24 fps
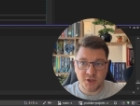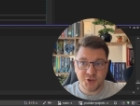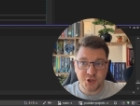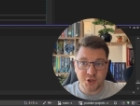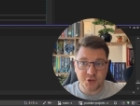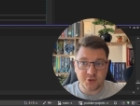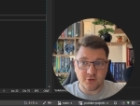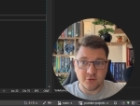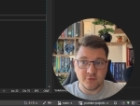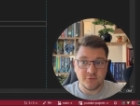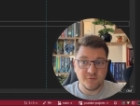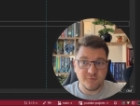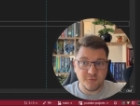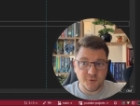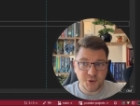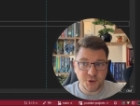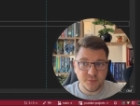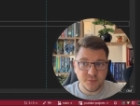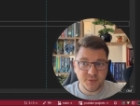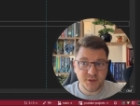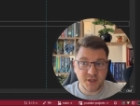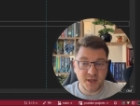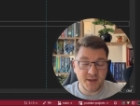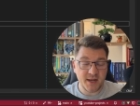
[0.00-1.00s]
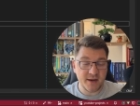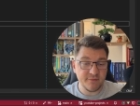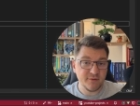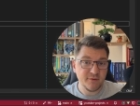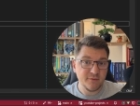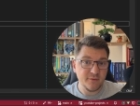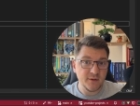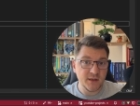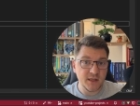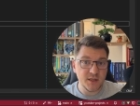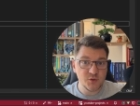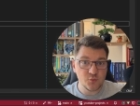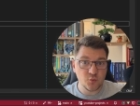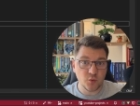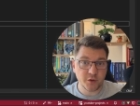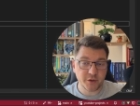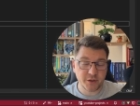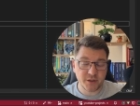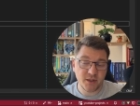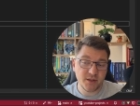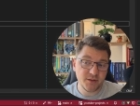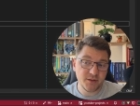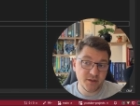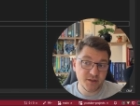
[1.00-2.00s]
and just confirm that everything is
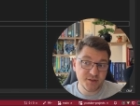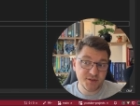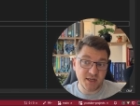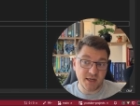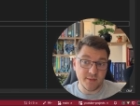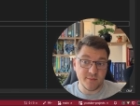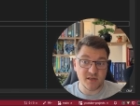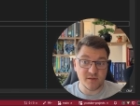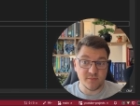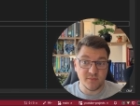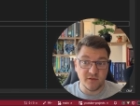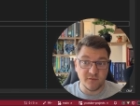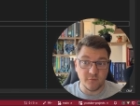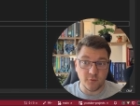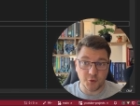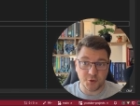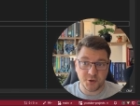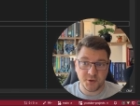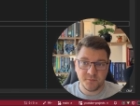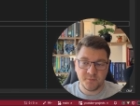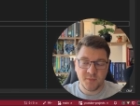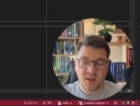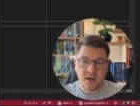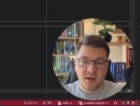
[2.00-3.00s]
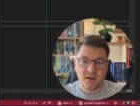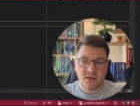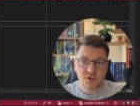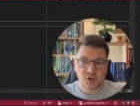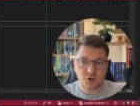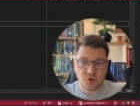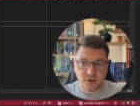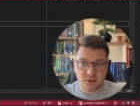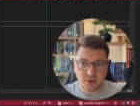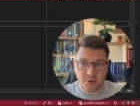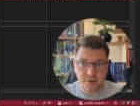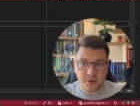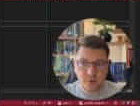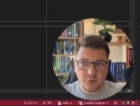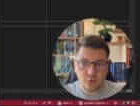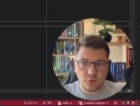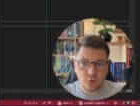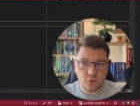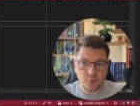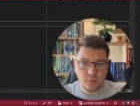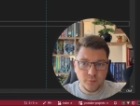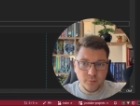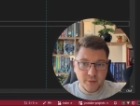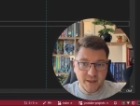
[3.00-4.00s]
working the same as before. So I'm going
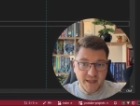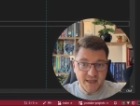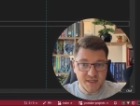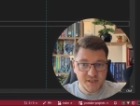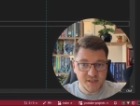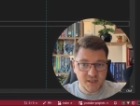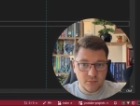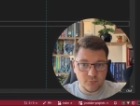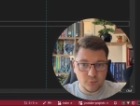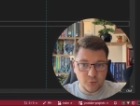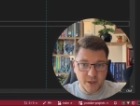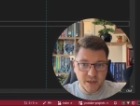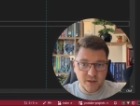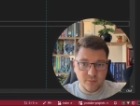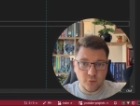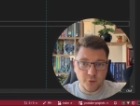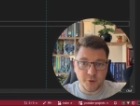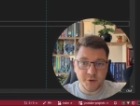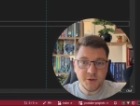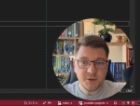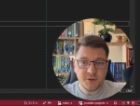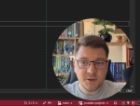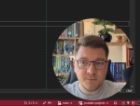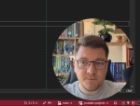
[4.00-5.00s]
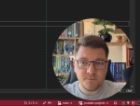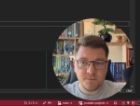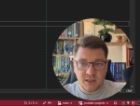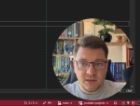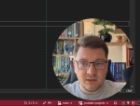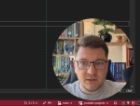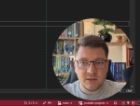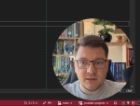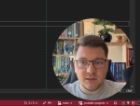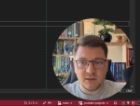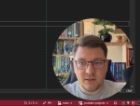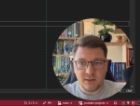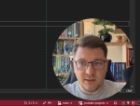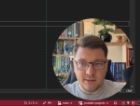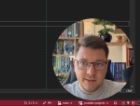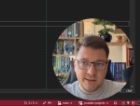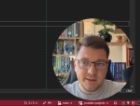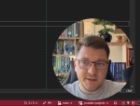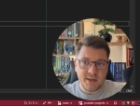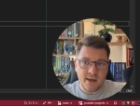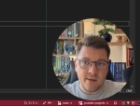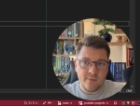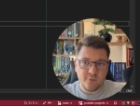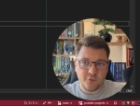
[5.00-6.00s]
to place a breakpoint in the
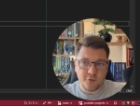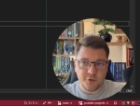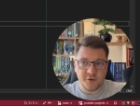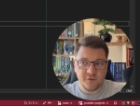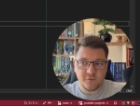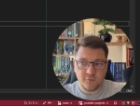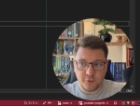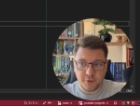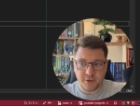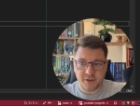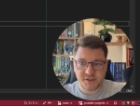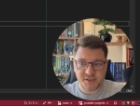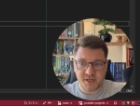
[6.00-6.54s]
delete endpoint, for